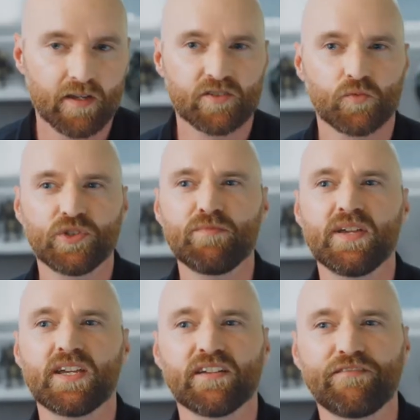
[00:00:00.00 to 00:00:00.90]
30
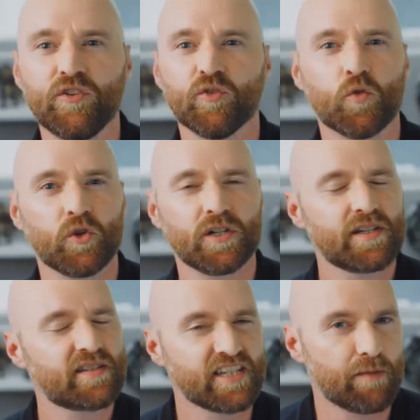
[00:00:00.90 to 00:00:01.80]
frames per
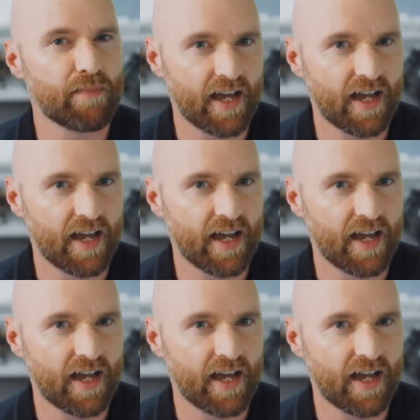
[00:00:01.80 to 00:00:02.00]
second, it does